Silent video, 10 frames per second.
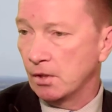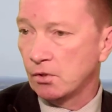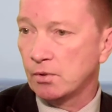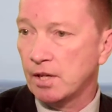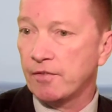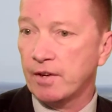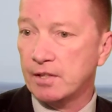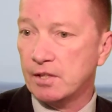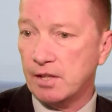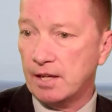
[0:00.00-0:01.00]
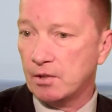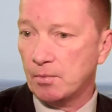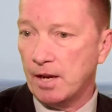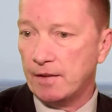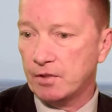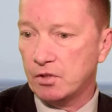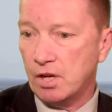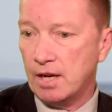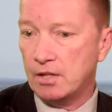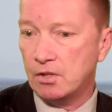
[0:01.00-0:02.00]
So therefore, as a sector, we have to
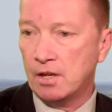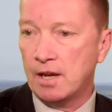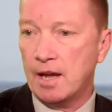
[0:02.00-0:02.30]
change